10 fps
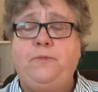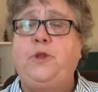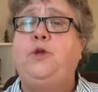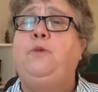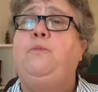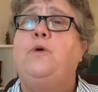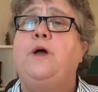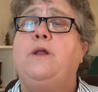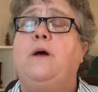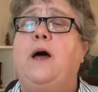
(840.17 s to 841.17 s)
to
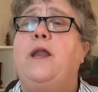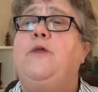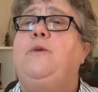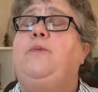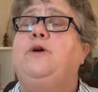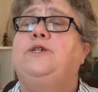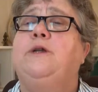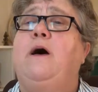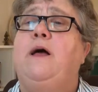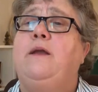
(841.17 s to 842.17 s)
put another person
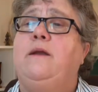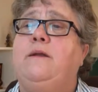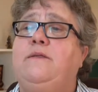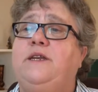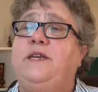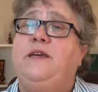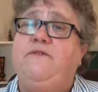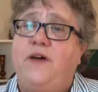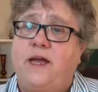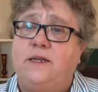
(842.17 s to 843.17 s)
on the
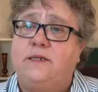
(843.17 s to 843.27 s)
defense,